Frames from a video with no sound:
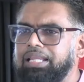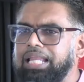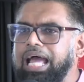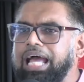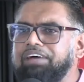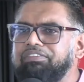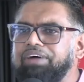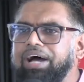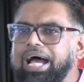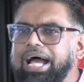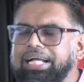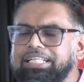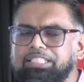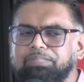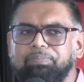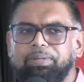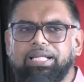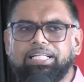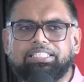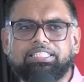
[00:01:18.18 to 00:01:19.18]
And I've
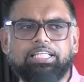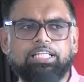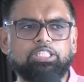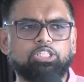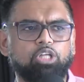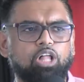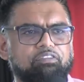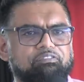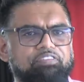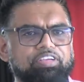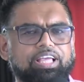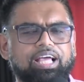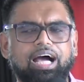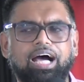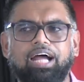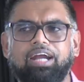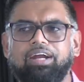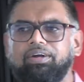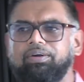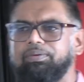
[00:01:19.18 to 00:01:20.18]
asked Minister
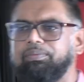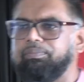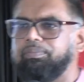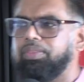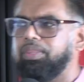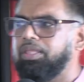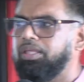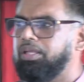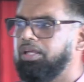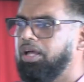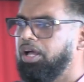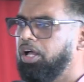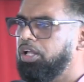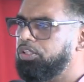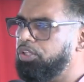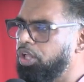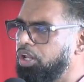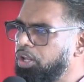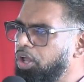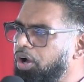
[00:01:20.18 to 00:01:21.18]
Zulfikar
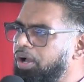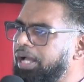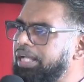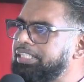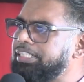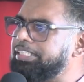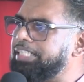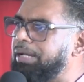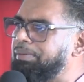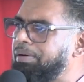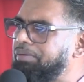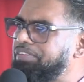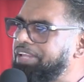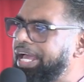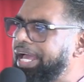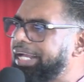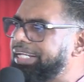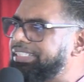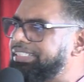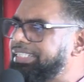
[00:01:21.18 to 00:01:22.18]
to look at some of the
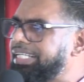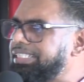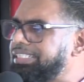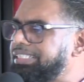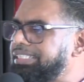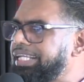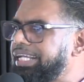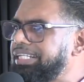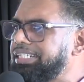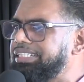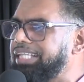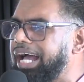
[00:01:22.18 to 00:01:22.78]
existing